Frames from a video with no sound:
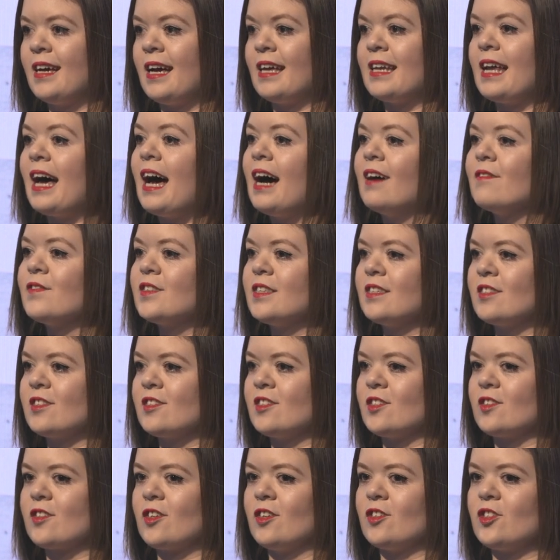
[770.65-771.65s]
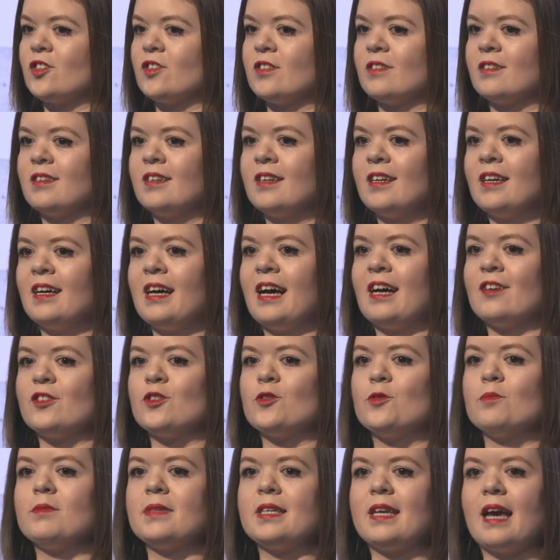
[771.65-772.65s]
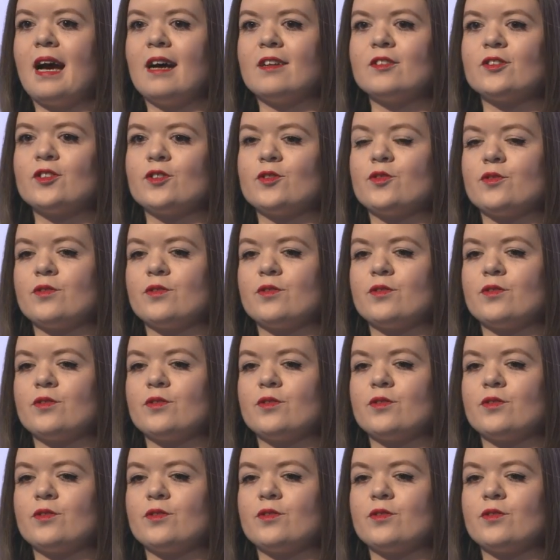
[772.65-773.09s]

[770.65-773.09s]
and have this discussion as you meander